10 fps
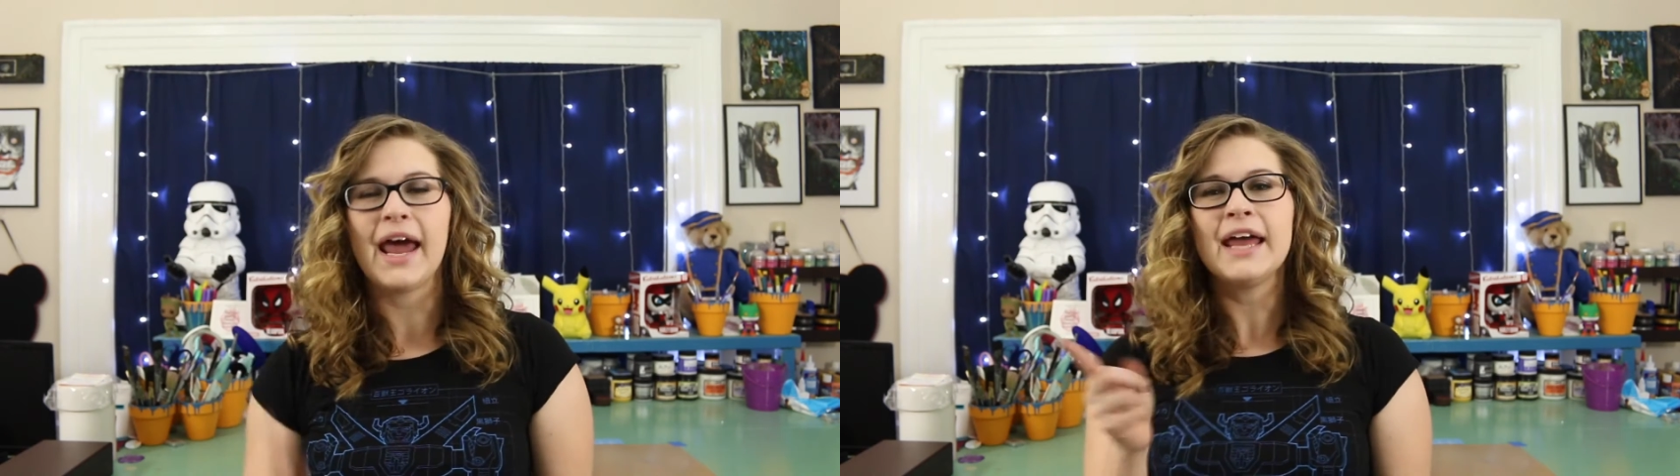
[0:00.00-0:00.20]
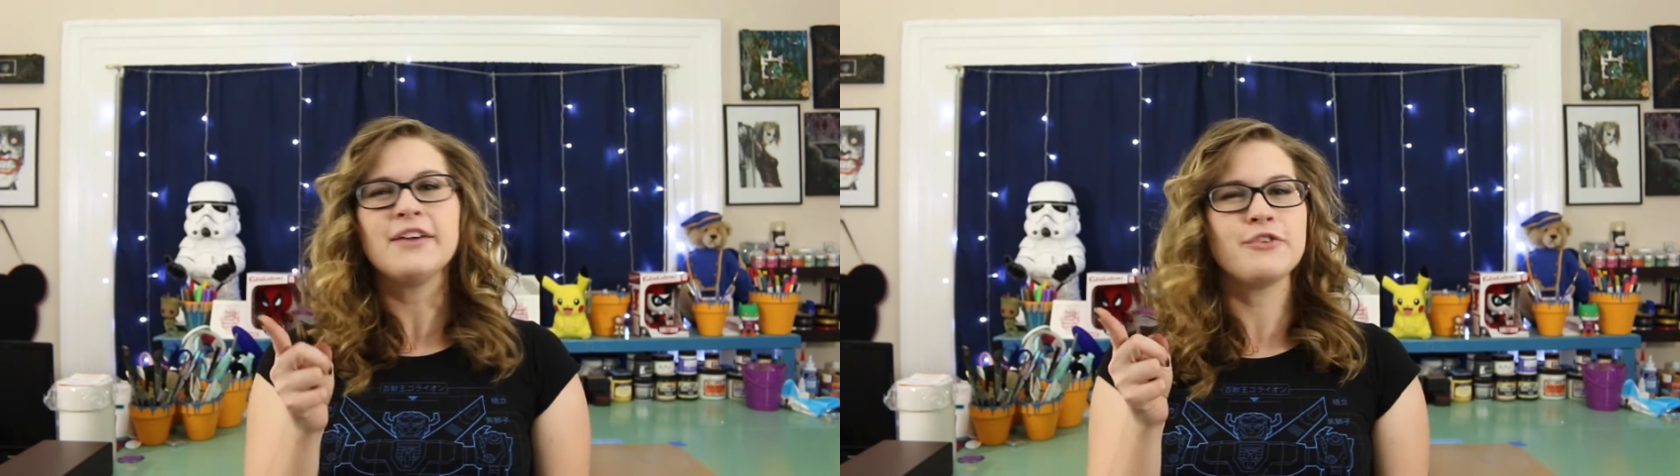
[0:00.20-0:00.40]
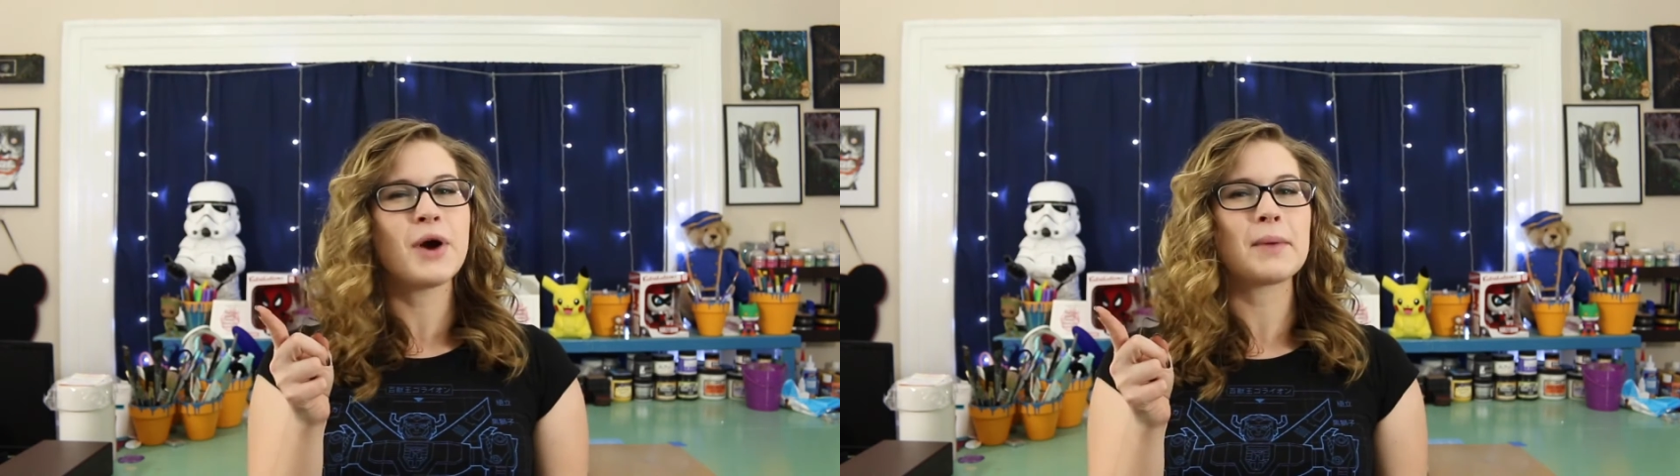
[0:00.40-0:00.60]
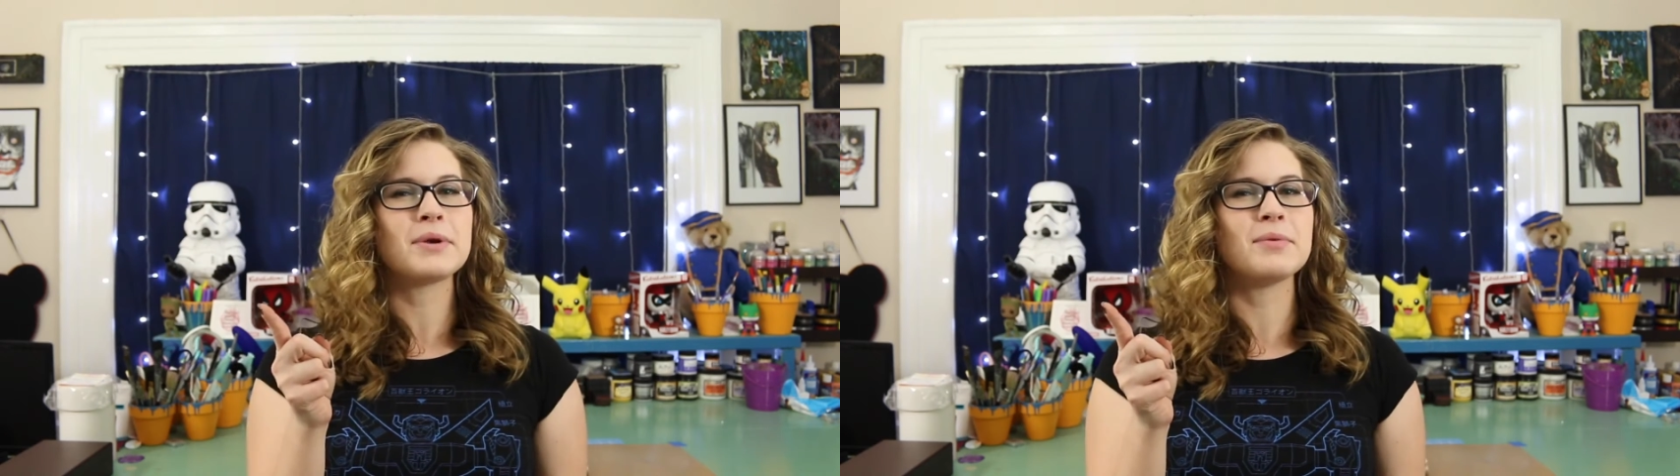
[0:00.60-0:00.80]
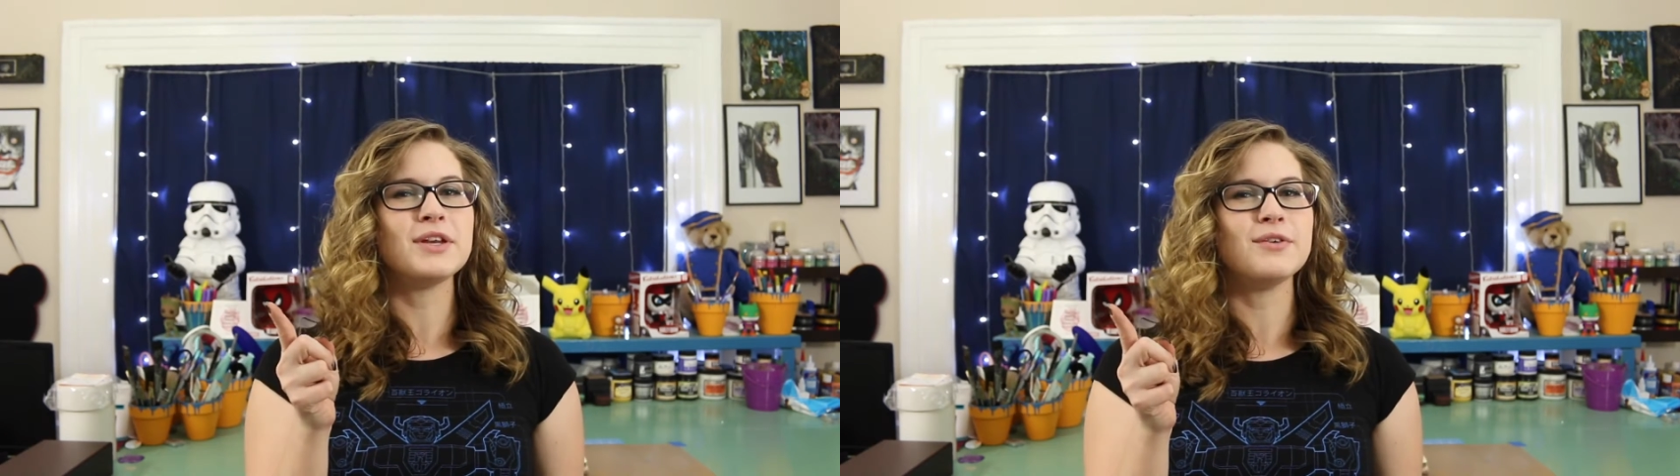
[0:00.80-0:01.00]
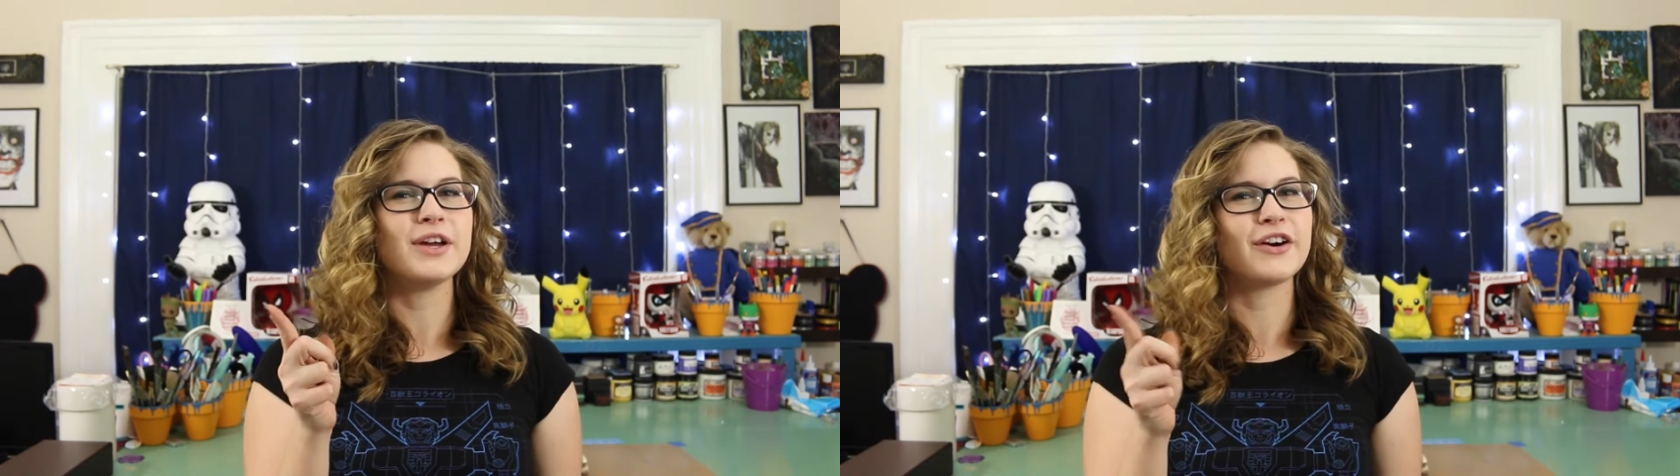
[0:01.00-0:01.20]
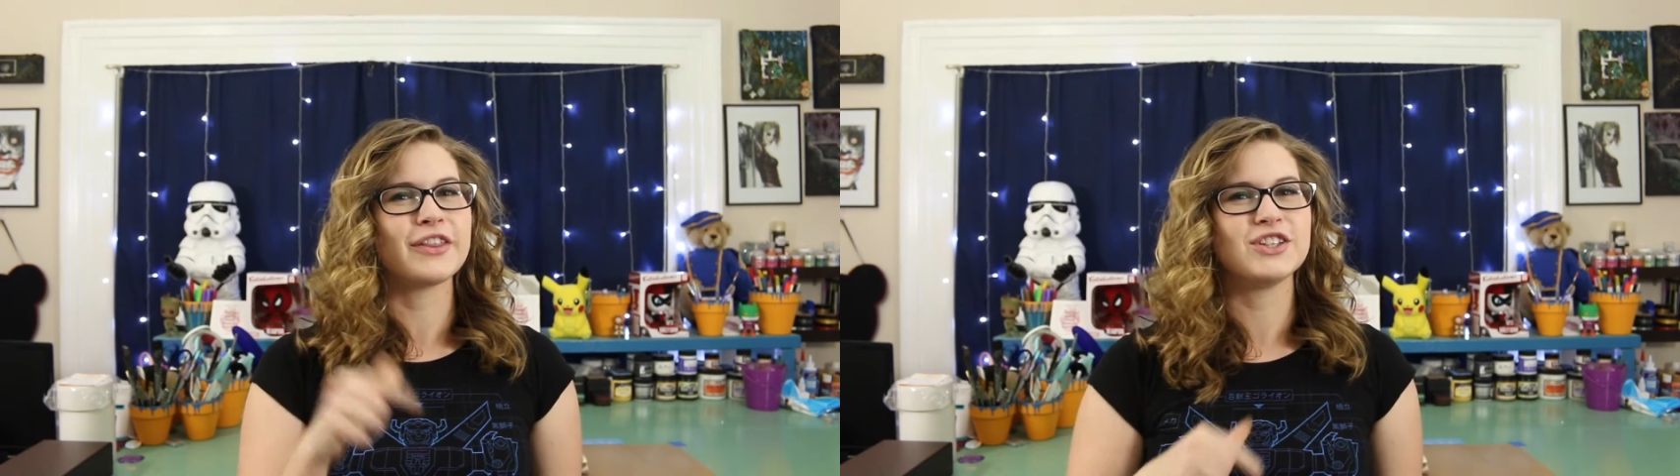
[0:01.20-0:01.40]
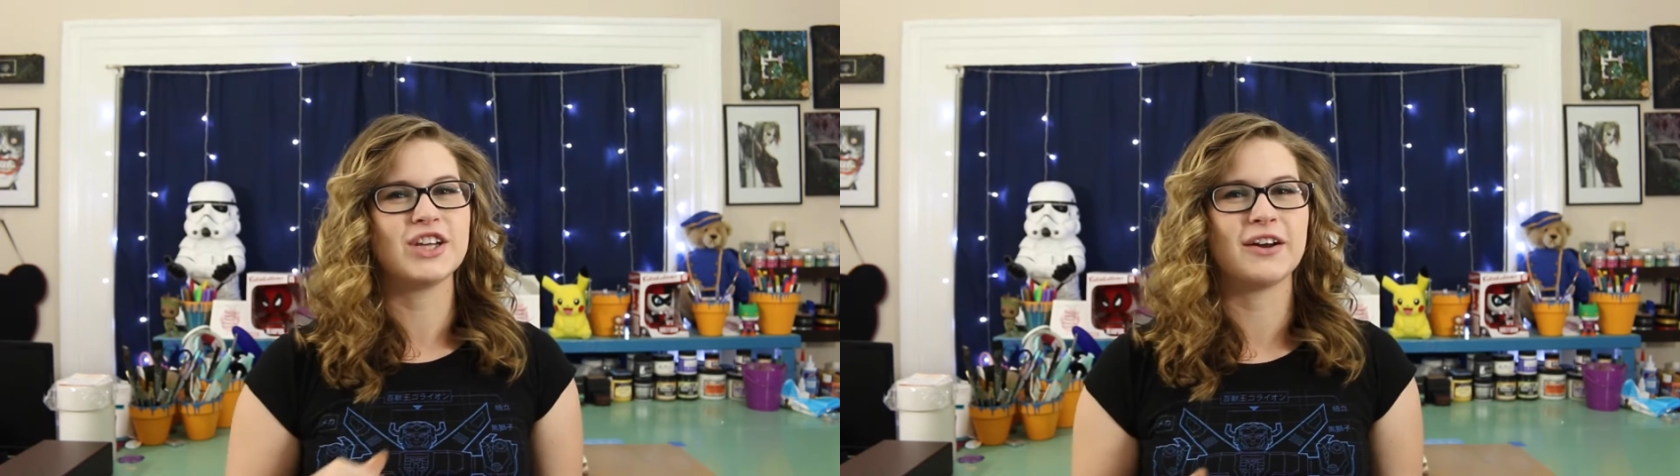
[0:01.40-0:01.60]
And if you happen to be new here on
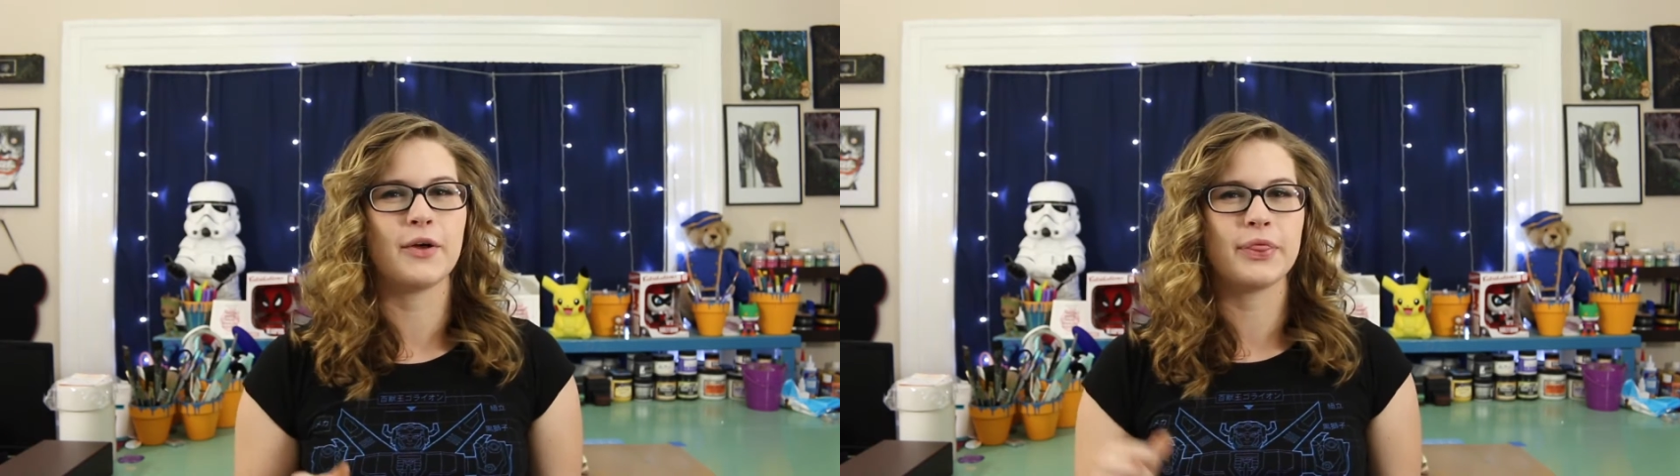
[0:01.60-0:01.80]
the channel,